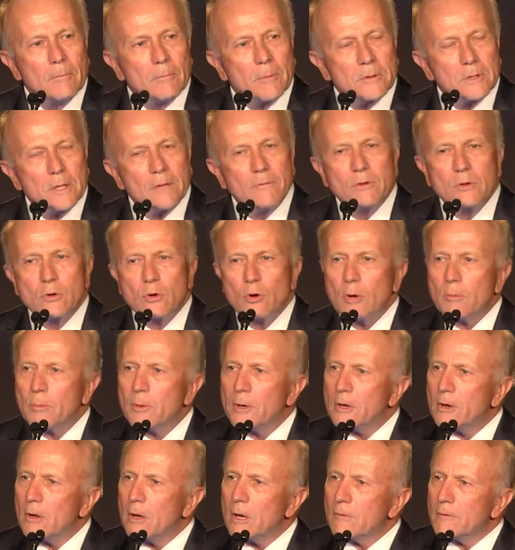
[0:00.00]
But they've
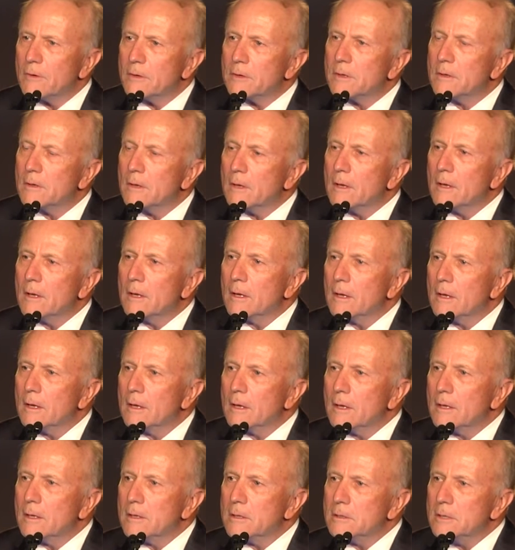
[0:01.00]
incorporated all of it.
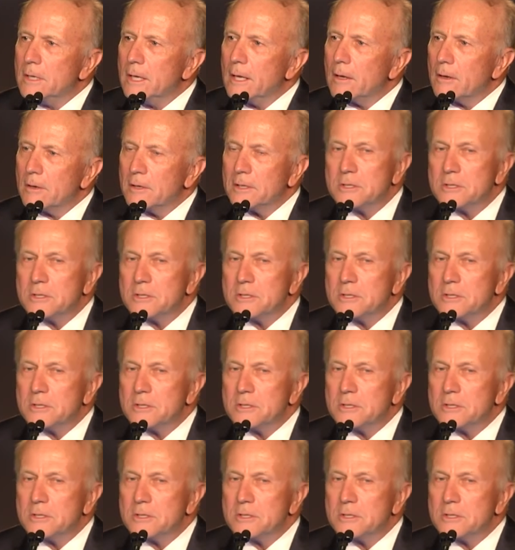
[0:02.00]
Dale